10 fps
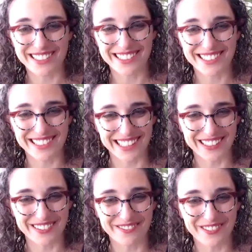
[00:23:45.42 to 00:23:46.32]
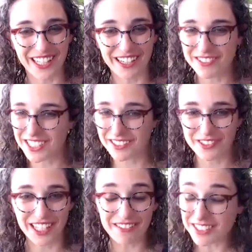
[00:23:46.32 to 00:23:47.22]
So would love
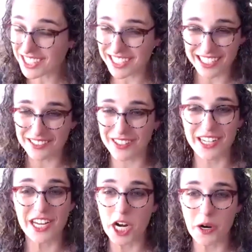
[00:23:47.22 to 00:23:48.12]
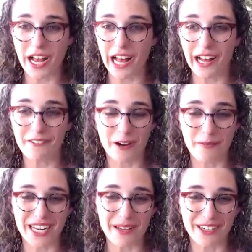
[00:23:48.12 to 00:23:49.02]
to connect and hear from
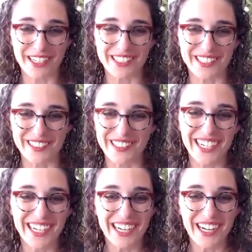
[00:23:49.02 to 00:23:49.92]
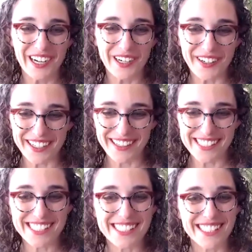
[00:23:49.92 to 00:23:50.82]
anybody who heard
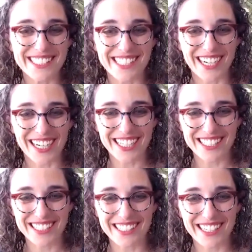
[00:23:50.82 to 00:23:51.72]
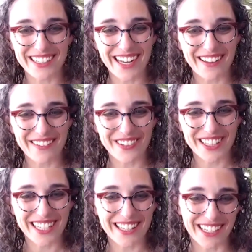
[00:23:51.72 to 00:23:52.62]
this talk and what
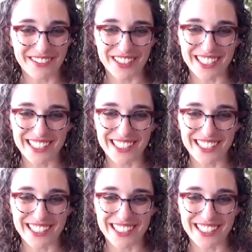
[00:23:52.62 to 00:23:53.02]
they thought of it.